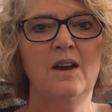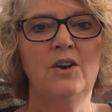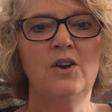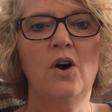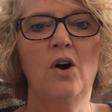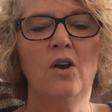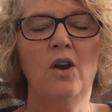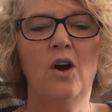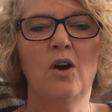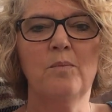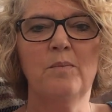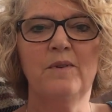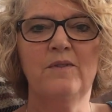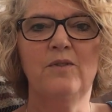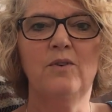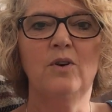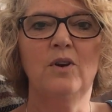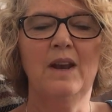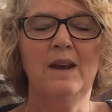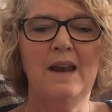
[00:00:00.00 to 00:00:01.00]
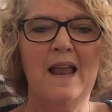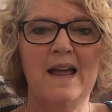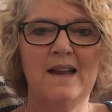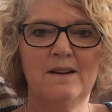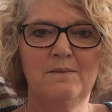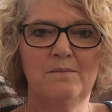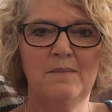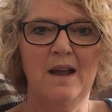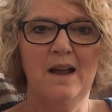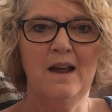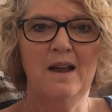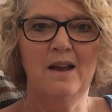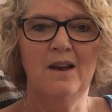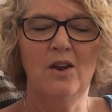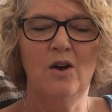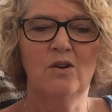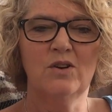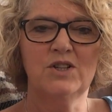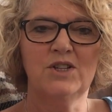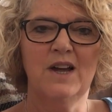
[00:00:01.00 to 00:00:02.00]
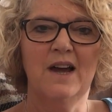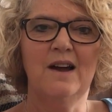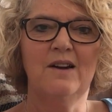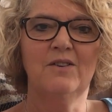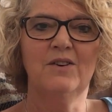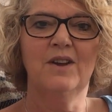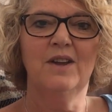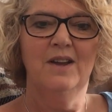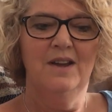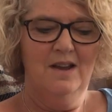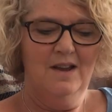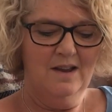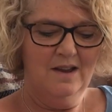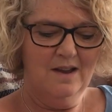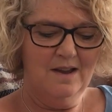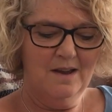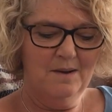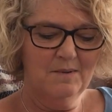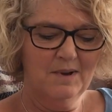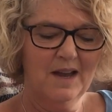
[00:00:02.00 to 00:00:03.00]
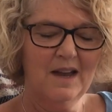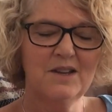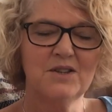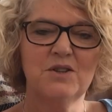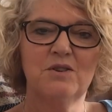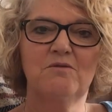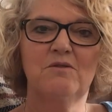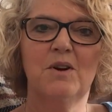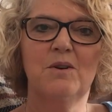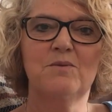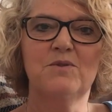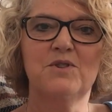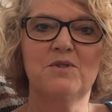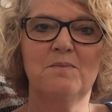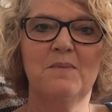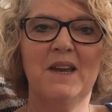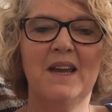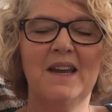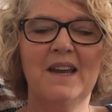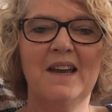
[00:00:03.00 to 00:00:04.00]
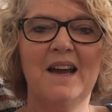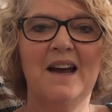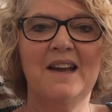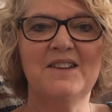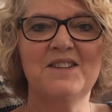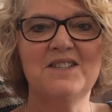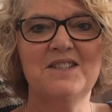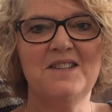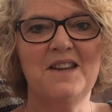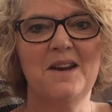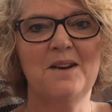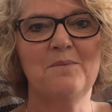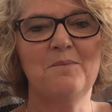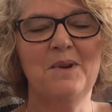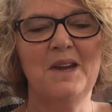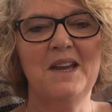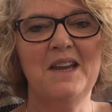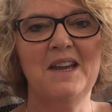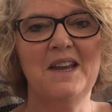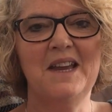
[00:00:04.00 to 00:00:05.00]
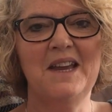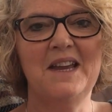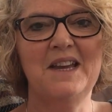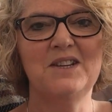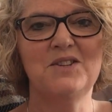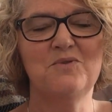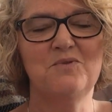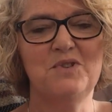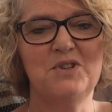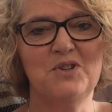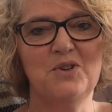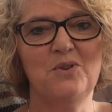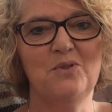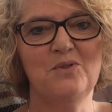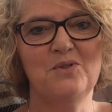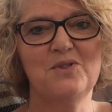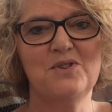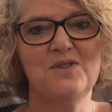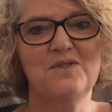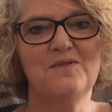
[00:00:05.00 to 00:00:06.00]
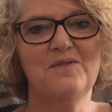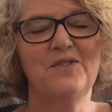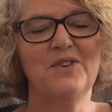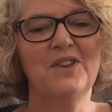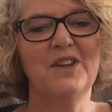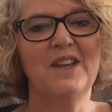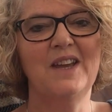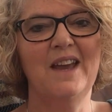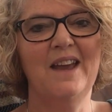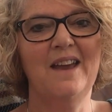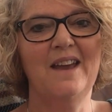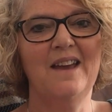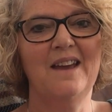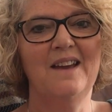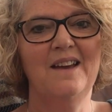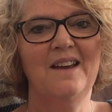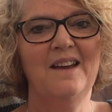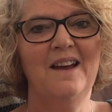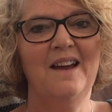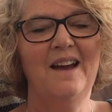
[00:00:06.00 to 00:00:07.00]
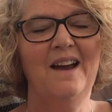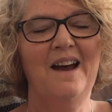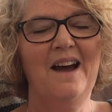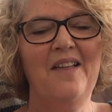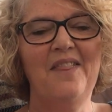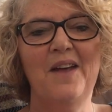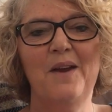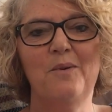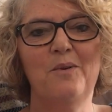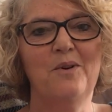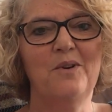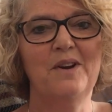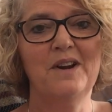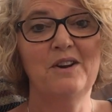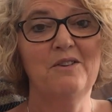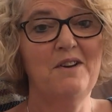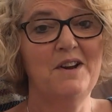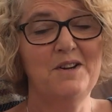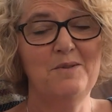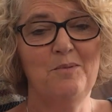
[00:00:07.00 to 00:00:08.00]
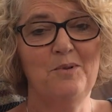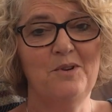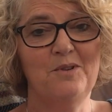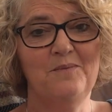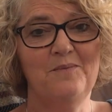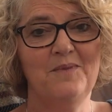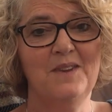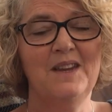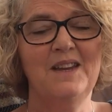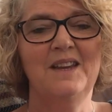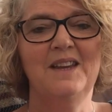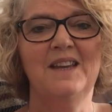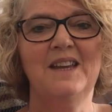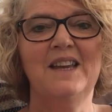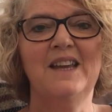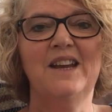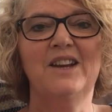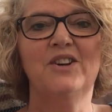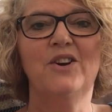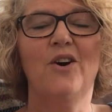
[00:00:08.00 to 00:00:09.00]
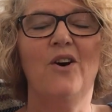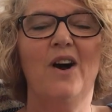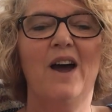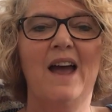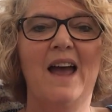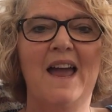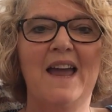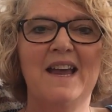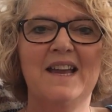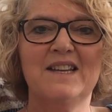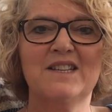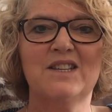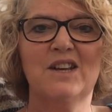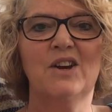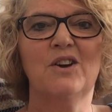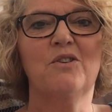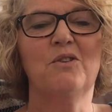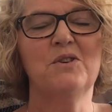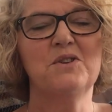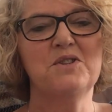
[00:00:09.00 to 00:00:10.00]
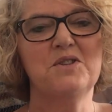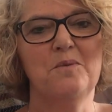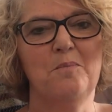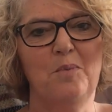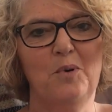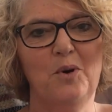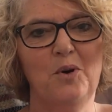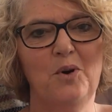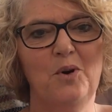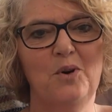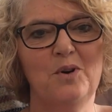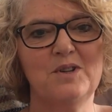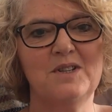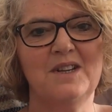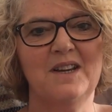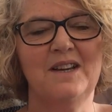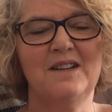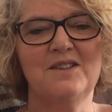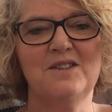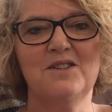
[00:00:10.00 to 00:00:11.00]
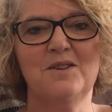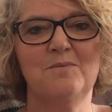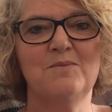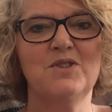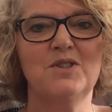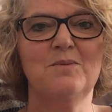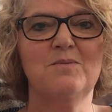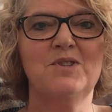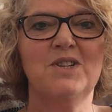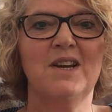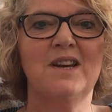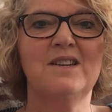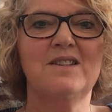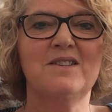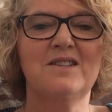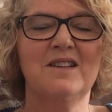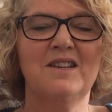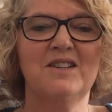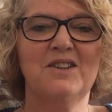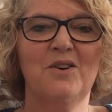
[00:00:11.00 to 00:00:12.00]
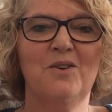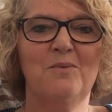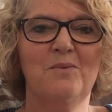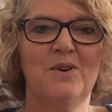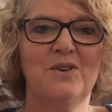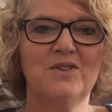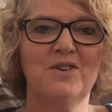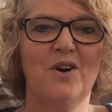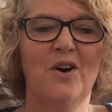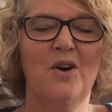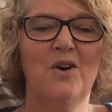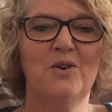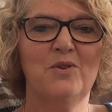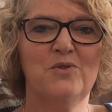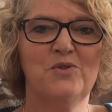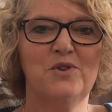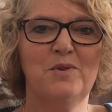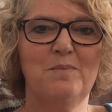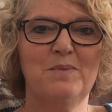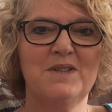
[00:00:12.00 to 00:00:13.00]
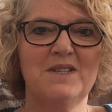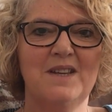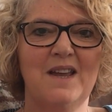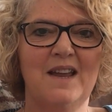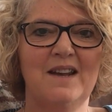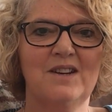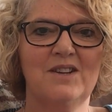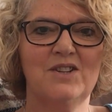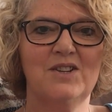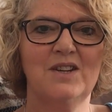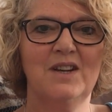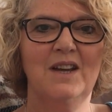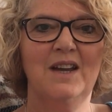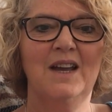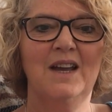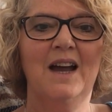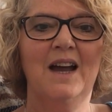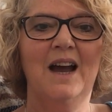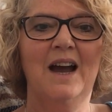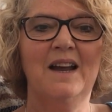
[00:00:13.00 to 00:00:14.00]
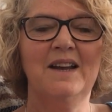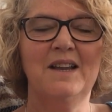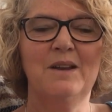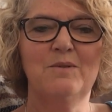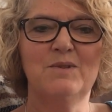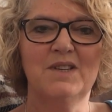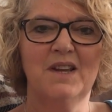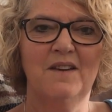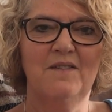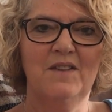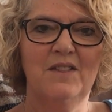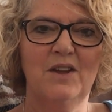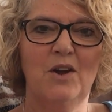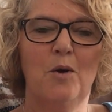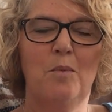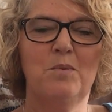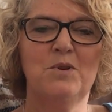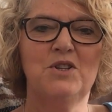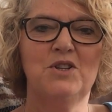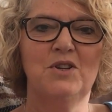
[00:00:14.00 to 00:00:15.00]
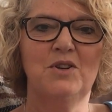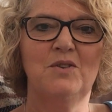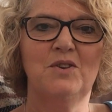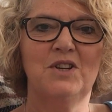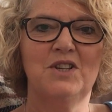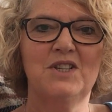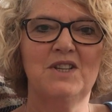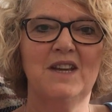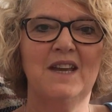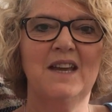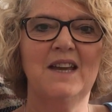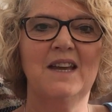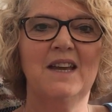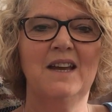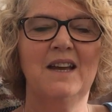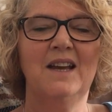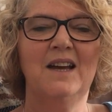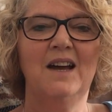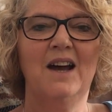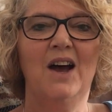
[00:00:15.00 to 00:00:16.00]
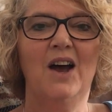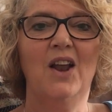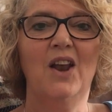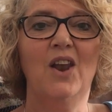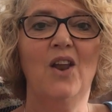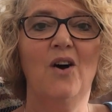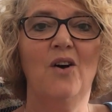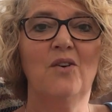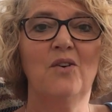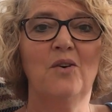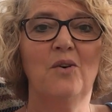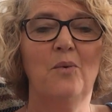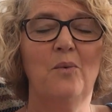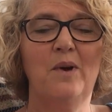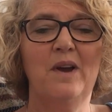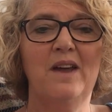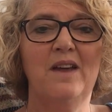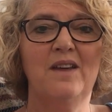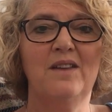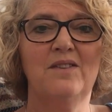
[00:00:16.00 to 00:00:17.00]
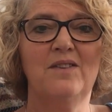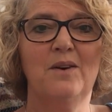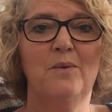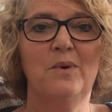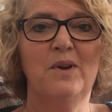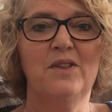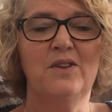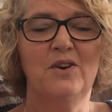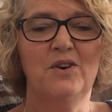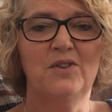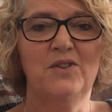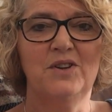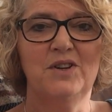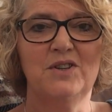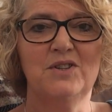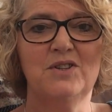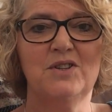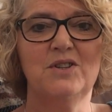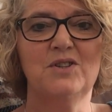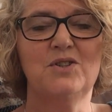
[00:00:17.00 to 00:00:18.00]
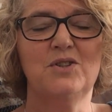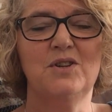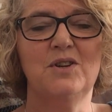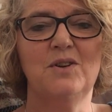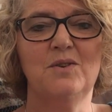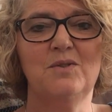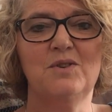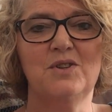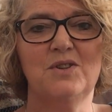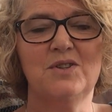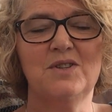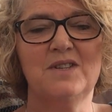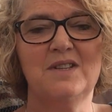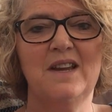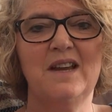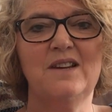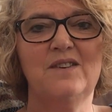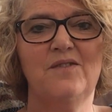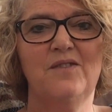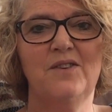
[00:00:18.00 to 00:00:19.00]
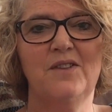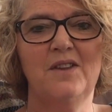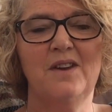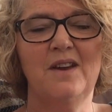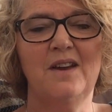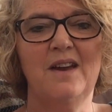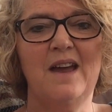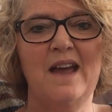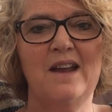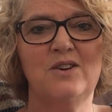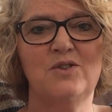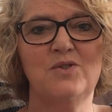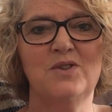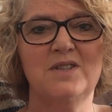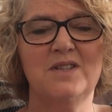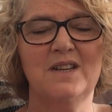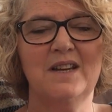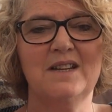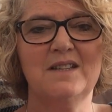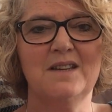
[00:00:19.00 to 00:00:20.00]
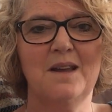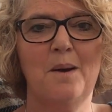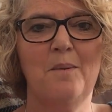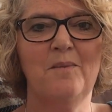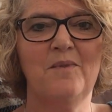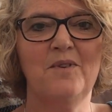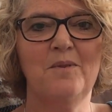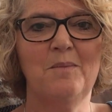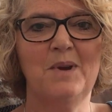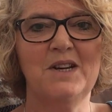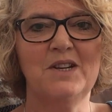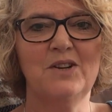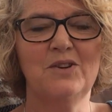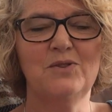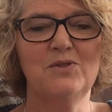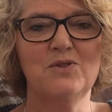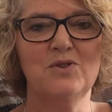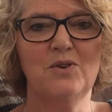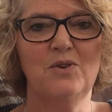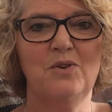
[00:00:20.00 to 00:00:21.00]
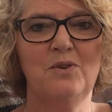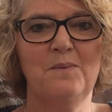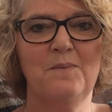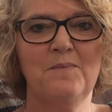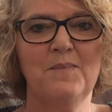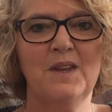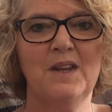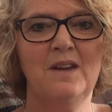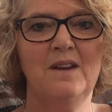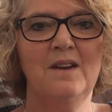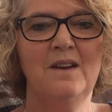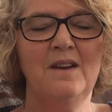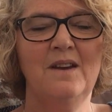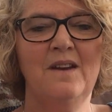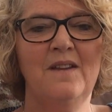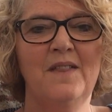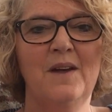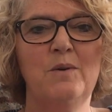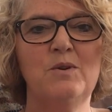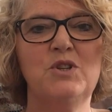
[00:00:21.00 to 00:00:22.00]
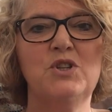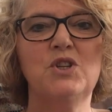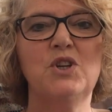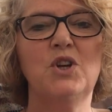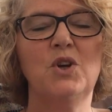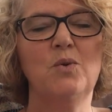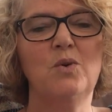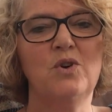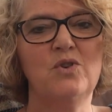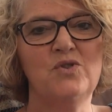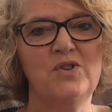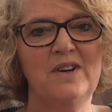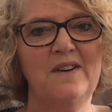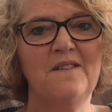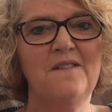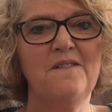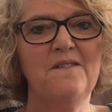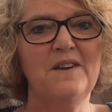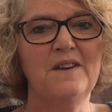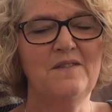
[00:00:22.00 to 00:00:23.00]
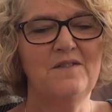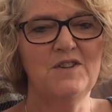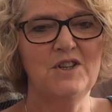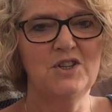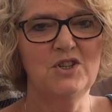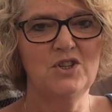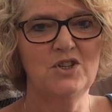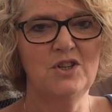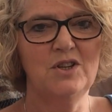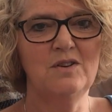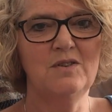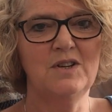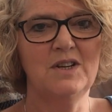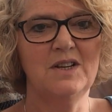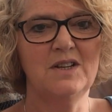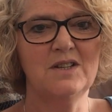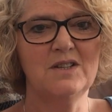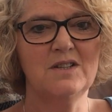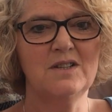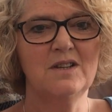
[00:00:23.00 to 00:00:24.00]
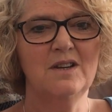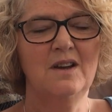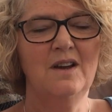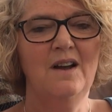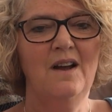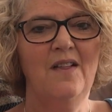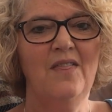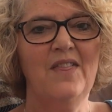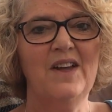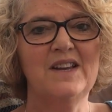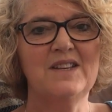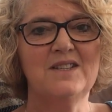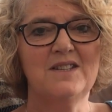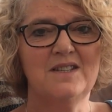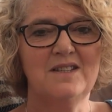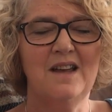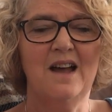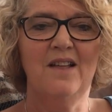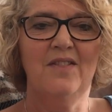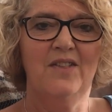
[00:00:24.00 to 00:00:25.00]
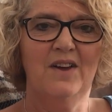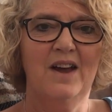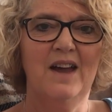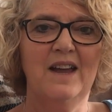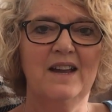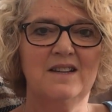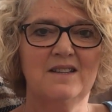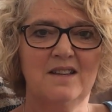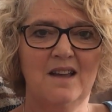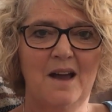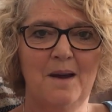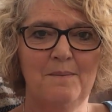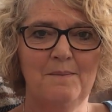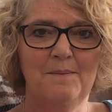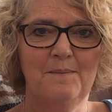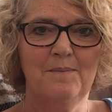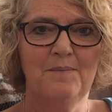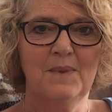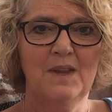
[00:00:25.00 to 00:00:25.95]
Not long before lockdown, Kasa wrote to me and sent me his results for the year, and they were incredible. He had got A's across the board. In some subjects he'd almost got 100%, and he was given the opportunity along with others to sit for the entrance exam for medical school. There were 250 students that sat that exam.